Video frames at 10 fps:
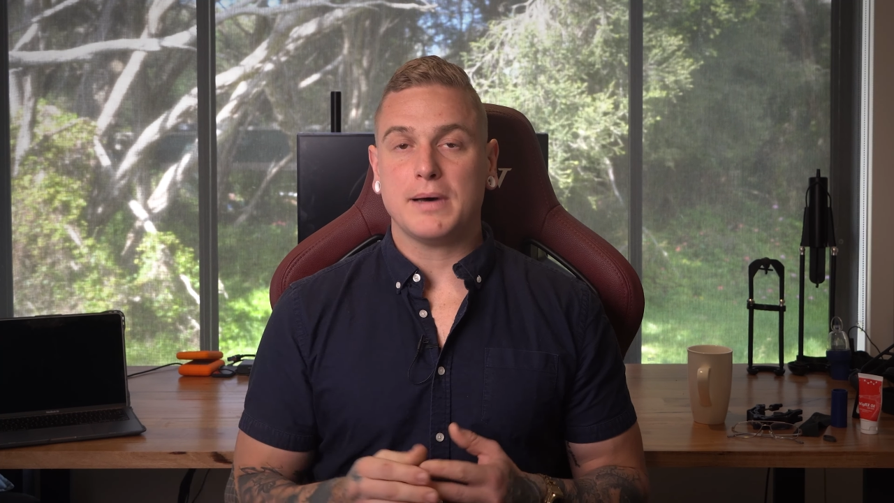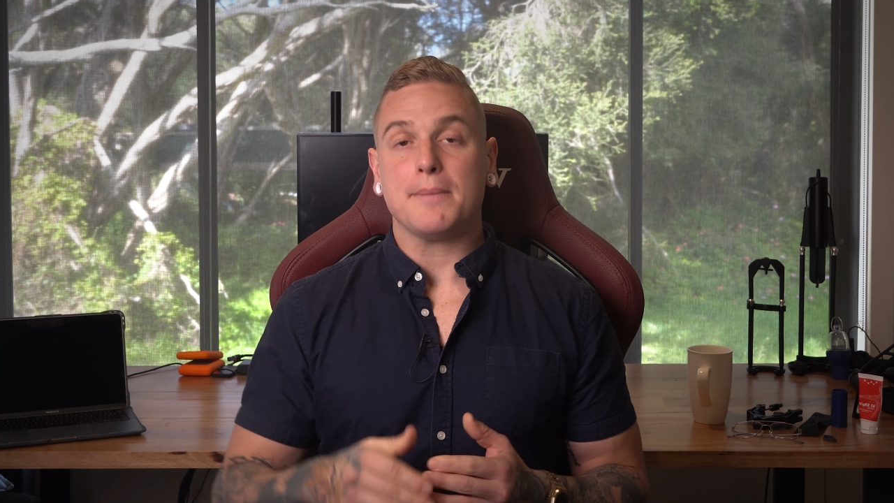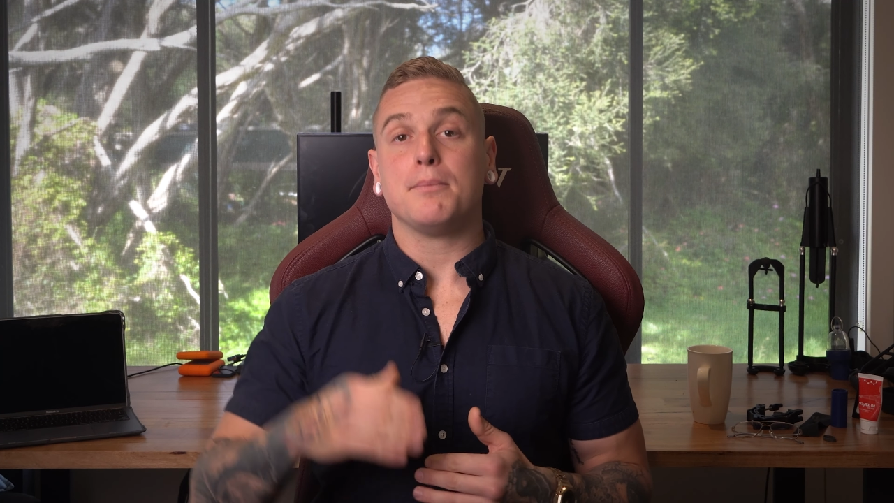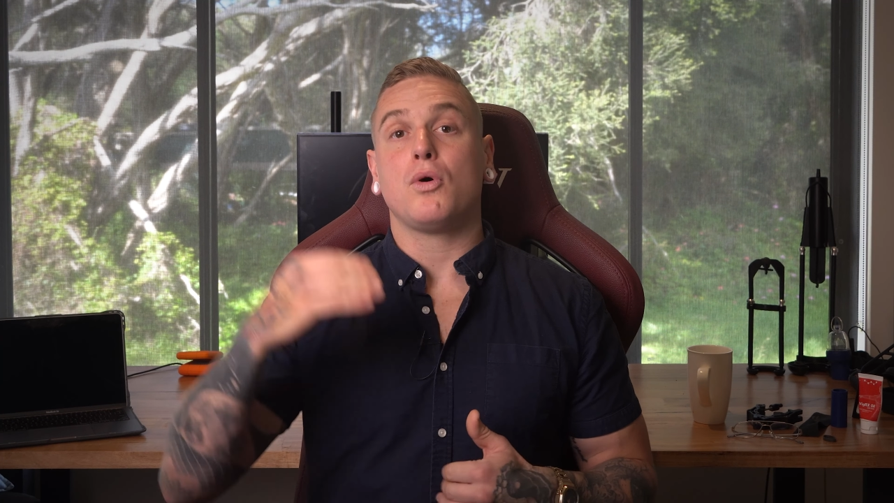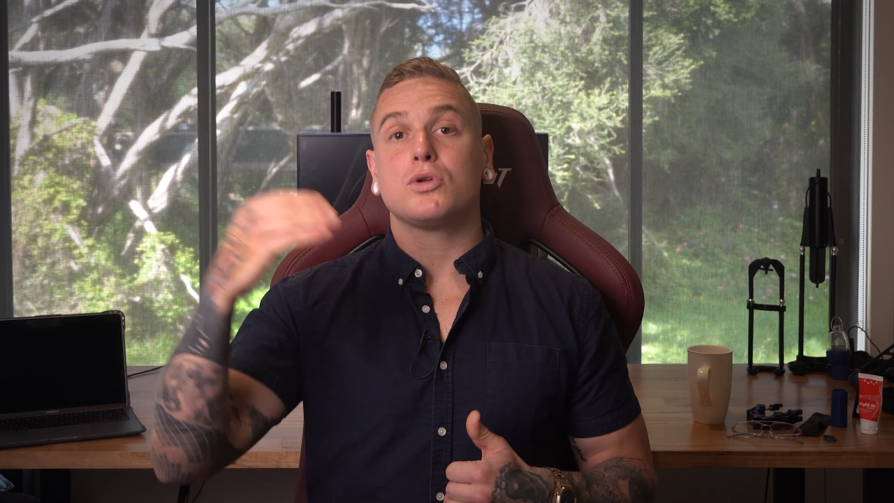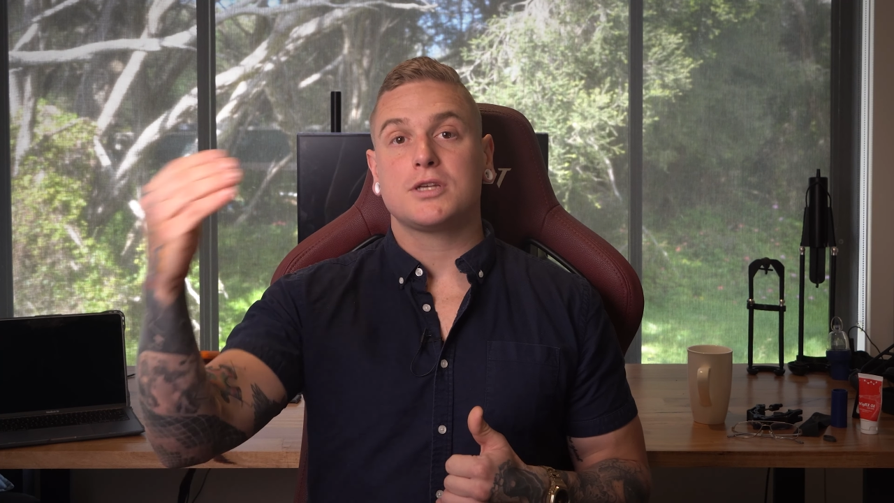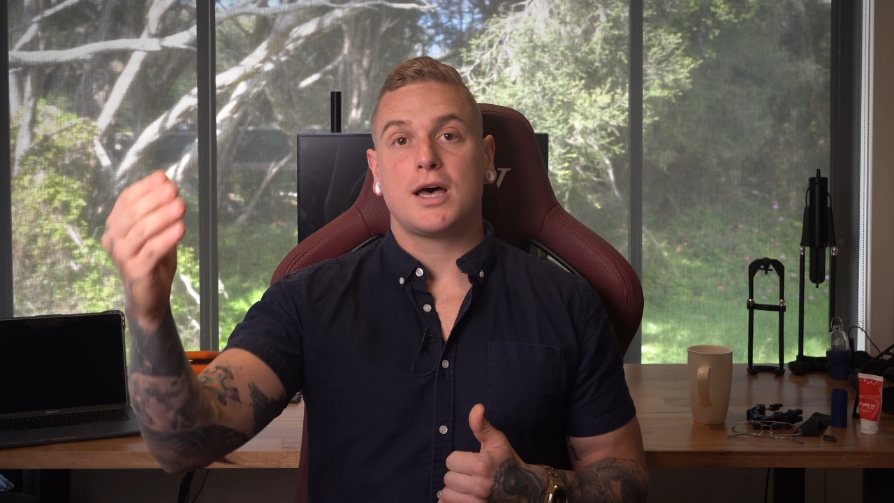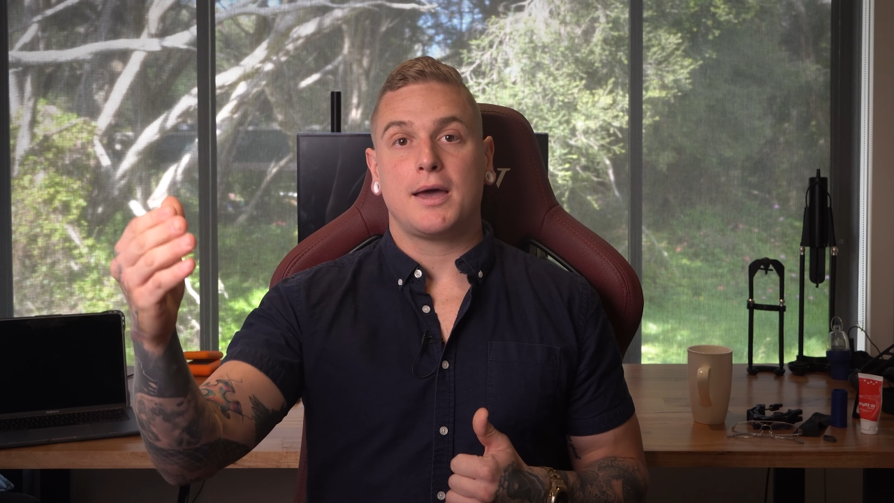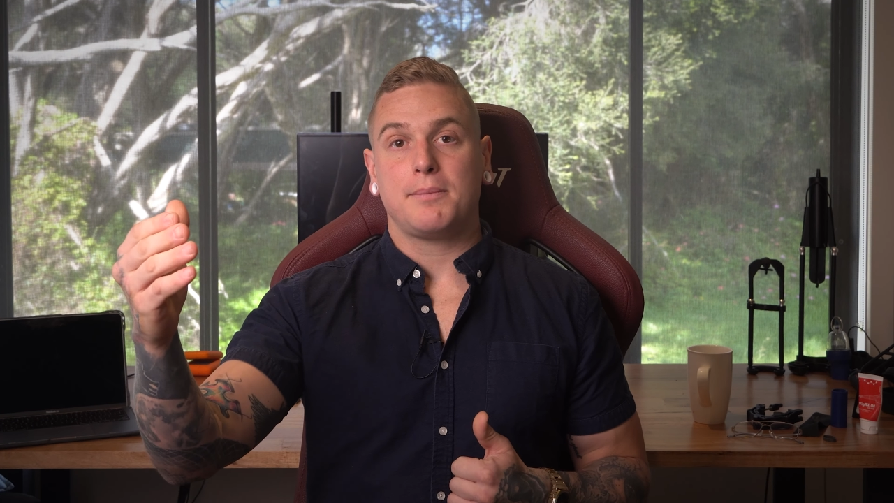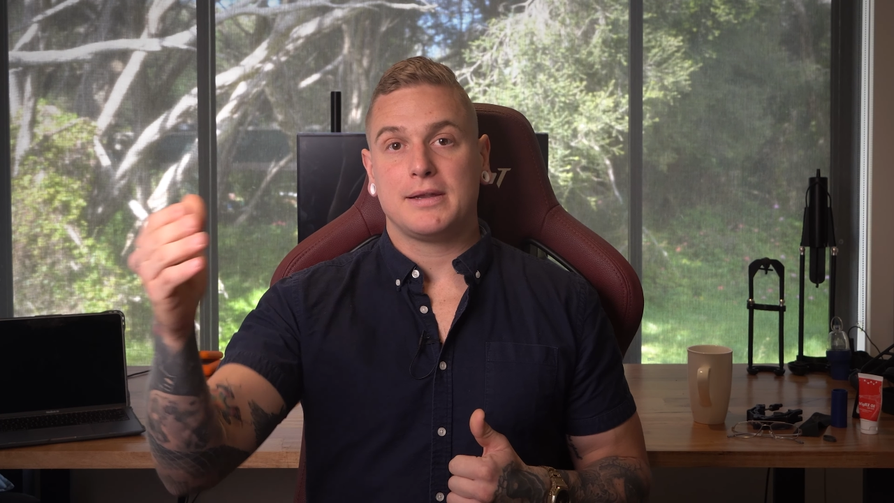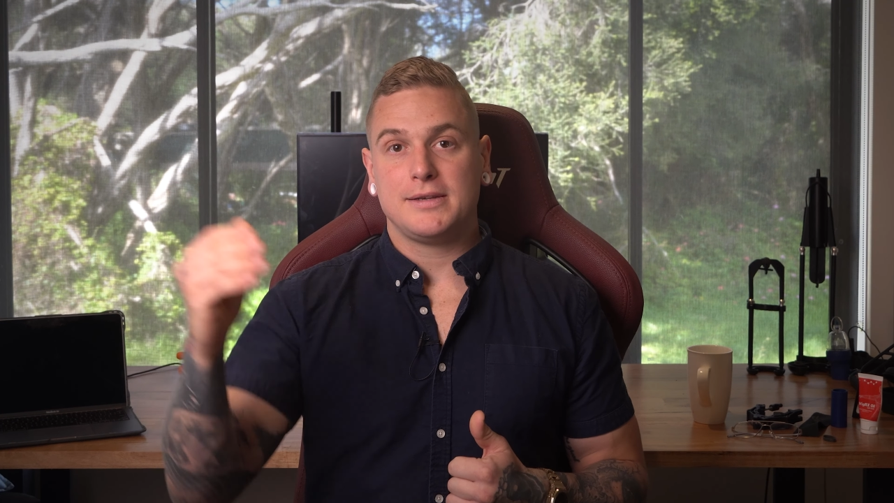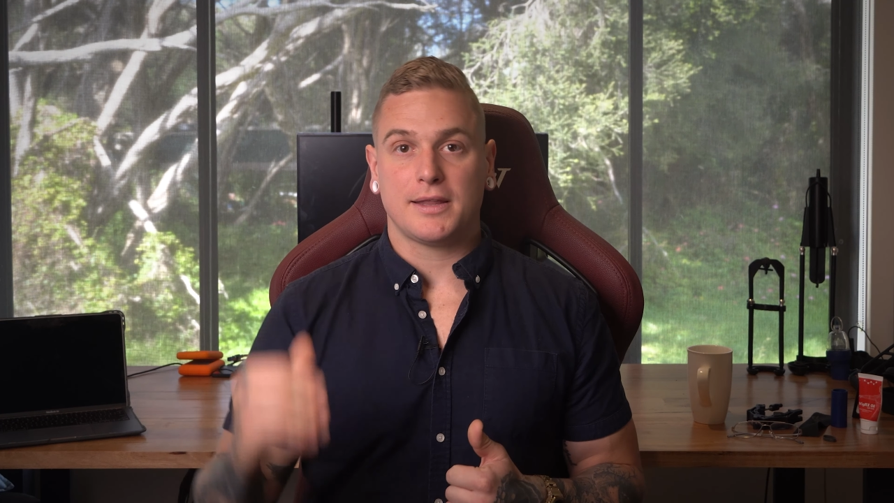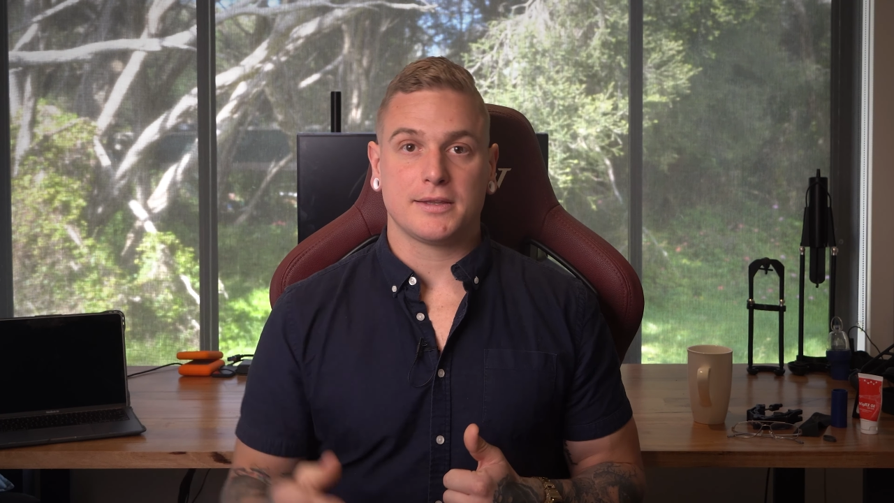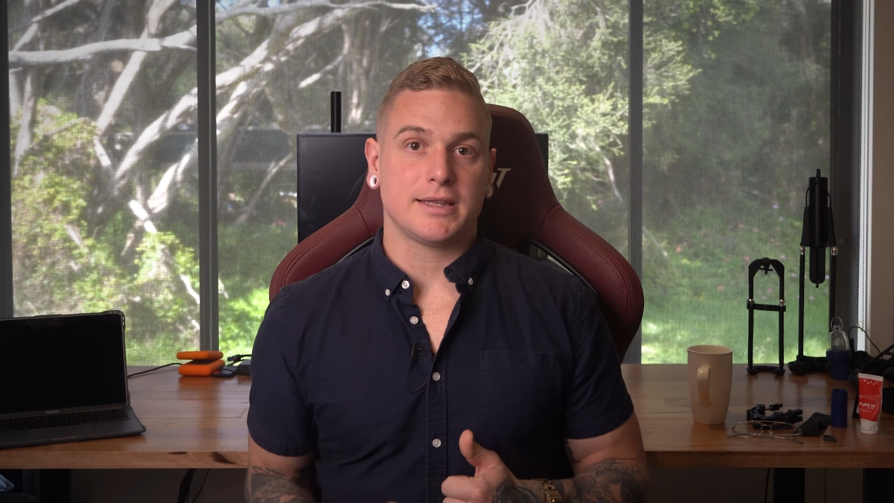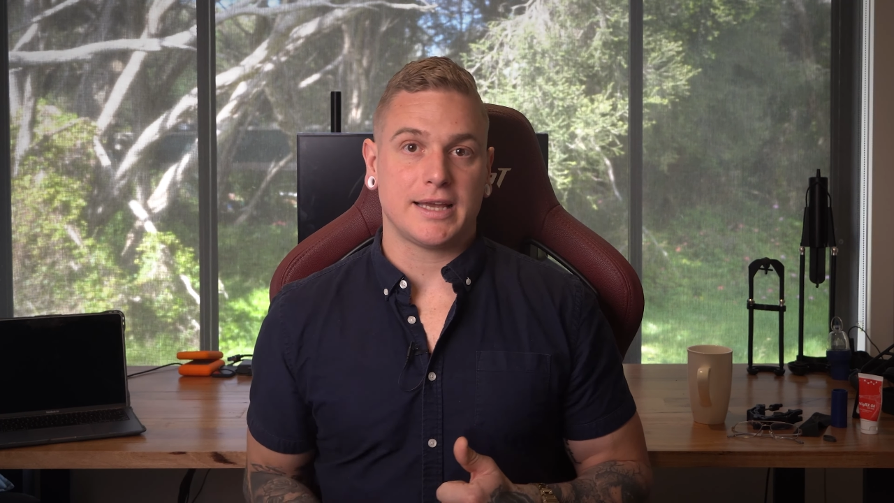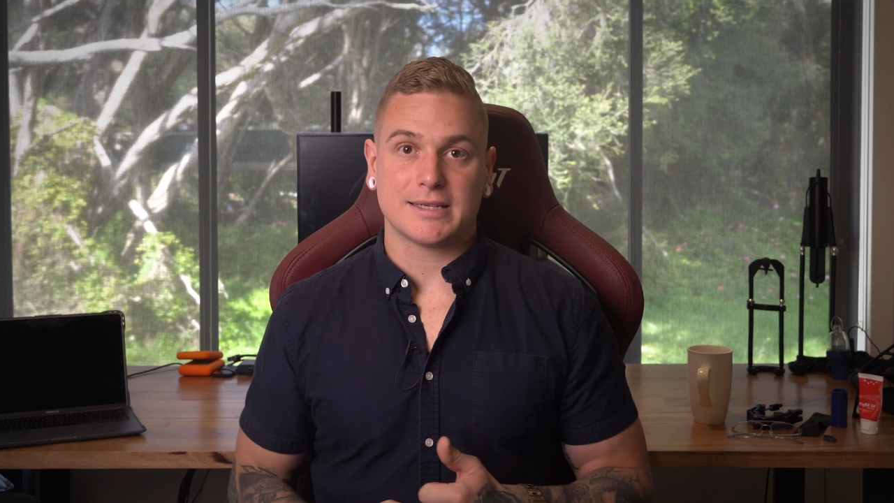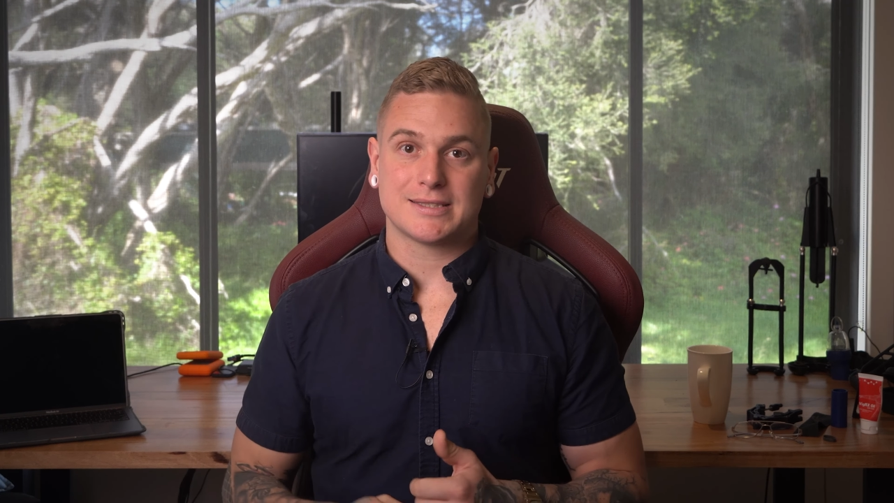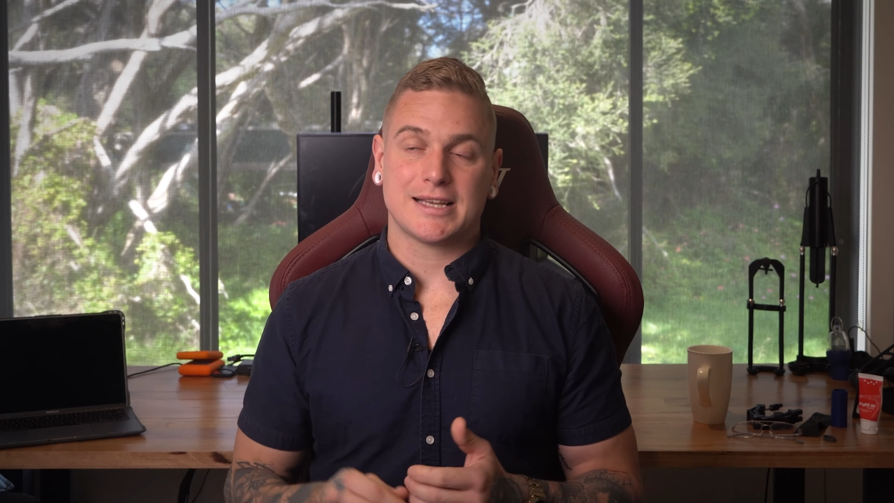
but more time nonetheless.